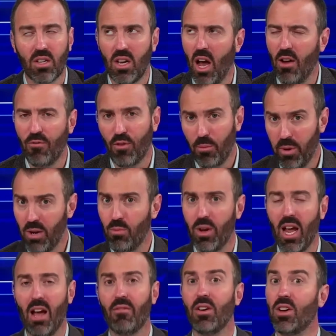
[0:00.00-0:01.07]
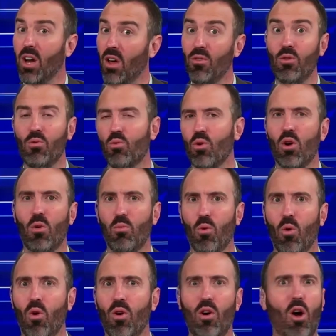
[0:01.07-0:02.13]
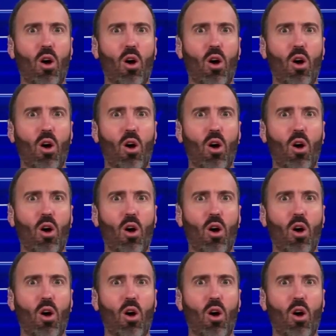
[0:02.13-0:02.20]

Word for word: God forbid we have another world war.